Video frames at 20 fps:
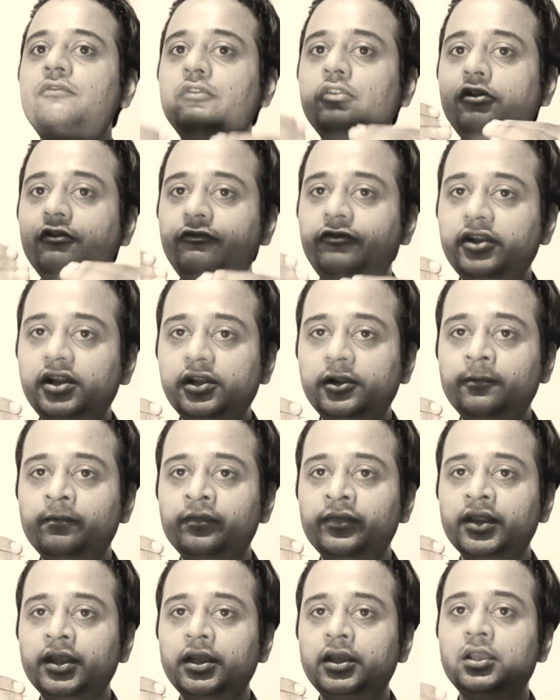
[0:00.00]
to fulfill
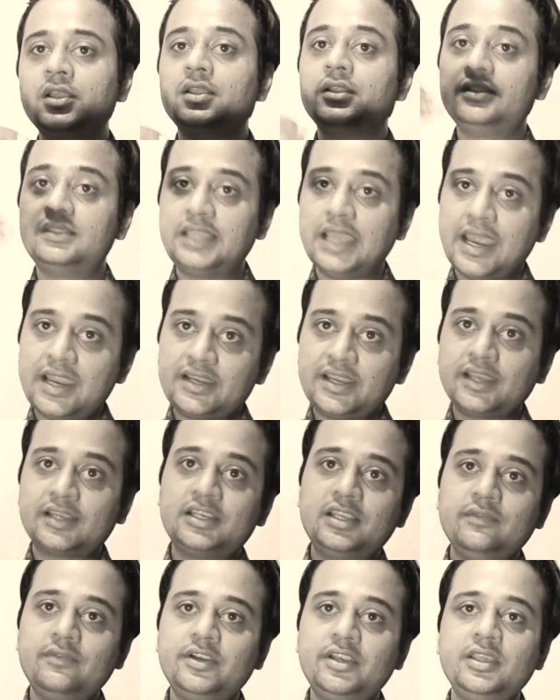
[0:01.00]
that
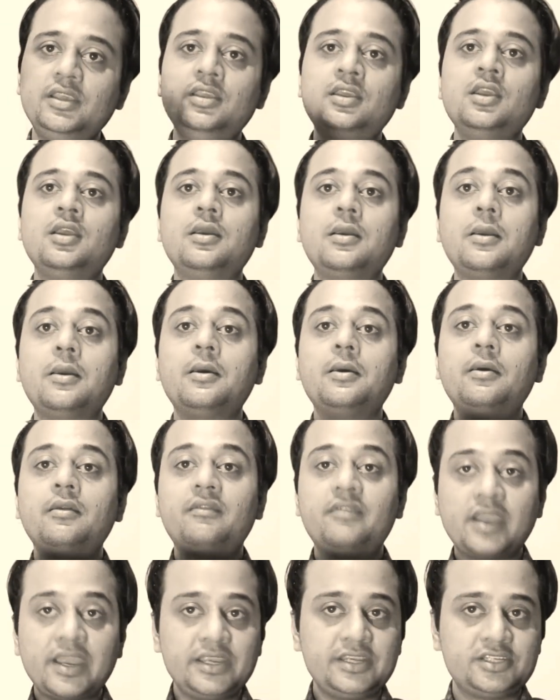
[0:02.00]
activity
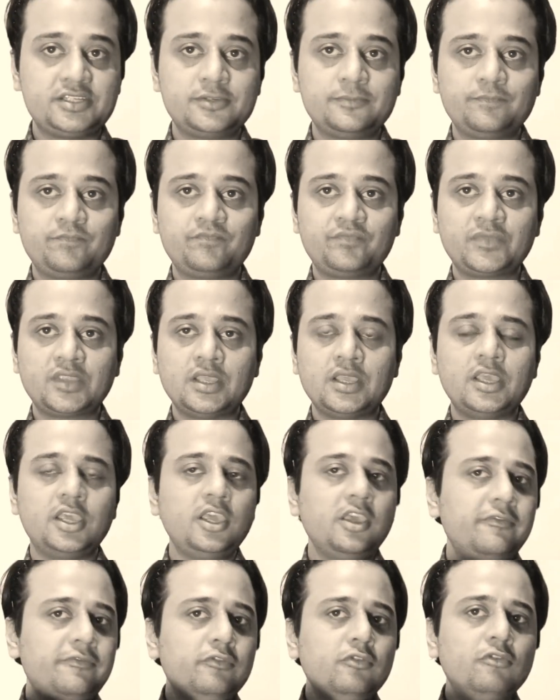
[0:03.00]
right.
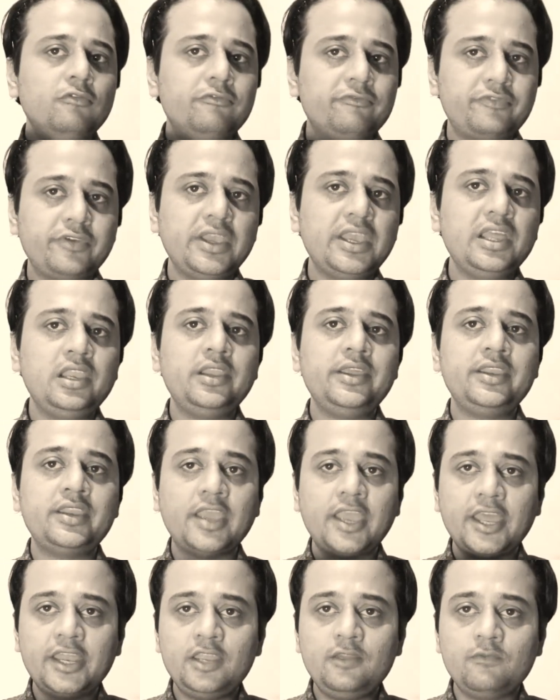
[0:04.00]
If you fail
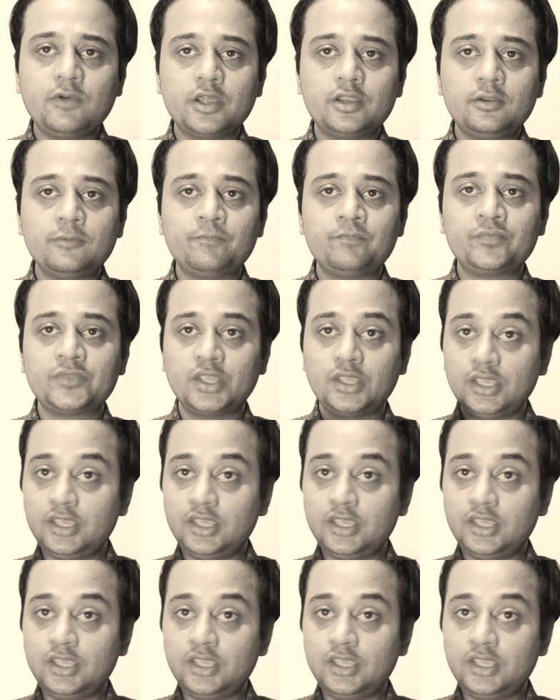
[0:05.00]
in any one